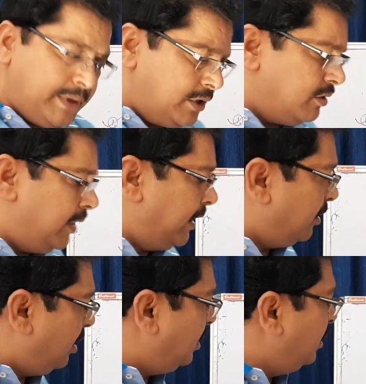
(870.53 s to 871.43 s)

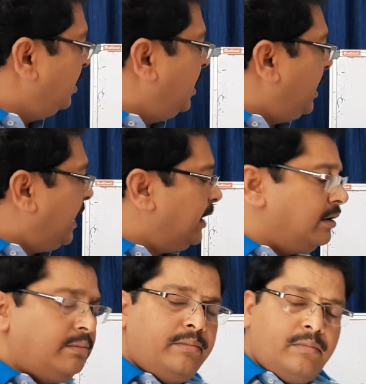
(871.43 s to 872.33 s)
FIGO
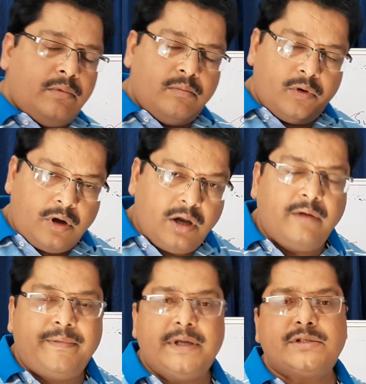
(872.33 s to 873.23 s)
and all
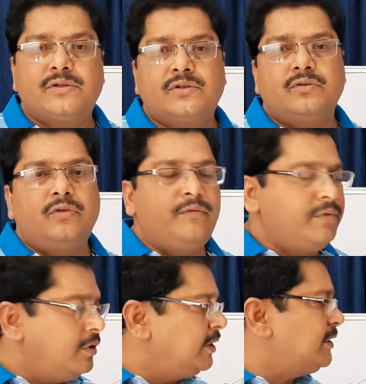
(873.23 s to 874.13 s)
of us, we
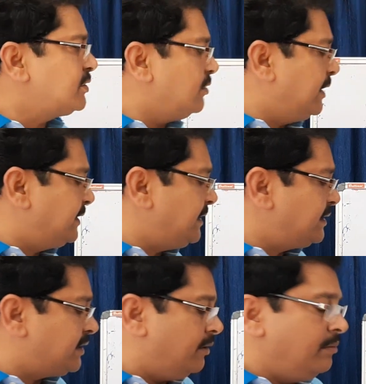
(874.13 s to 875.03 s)
follow the scoring
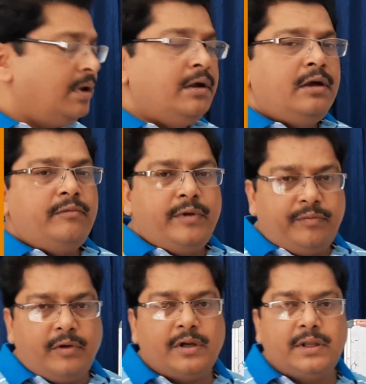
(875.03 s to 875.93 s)
system
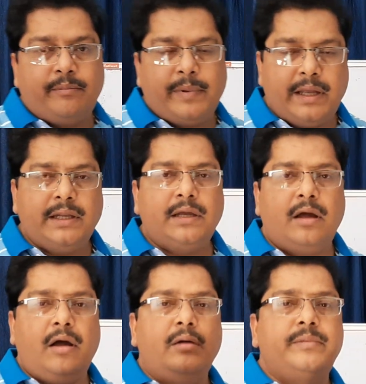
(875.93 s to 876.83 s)
before the planning
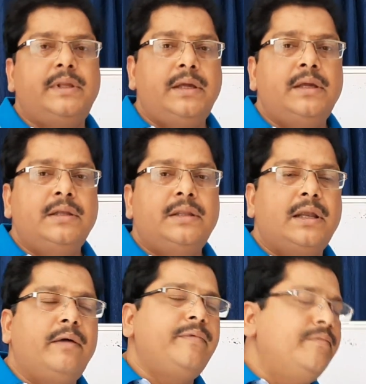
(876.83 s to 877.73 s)
of the
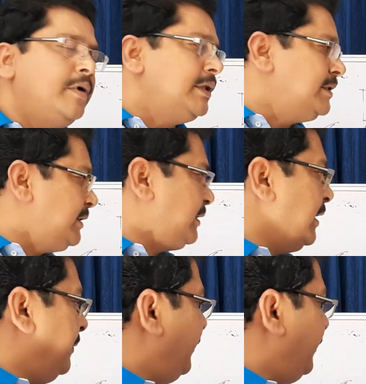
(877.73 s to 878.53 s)
therapy for the GTN.